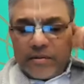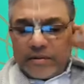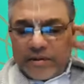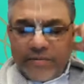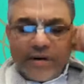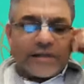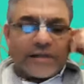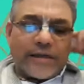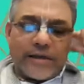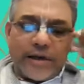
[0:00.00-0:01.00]
Srivas
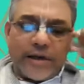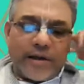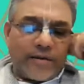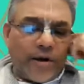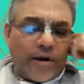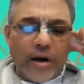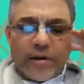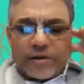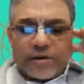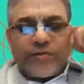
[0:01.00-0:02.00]
Acharya. They all
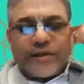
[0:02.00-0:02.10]
used to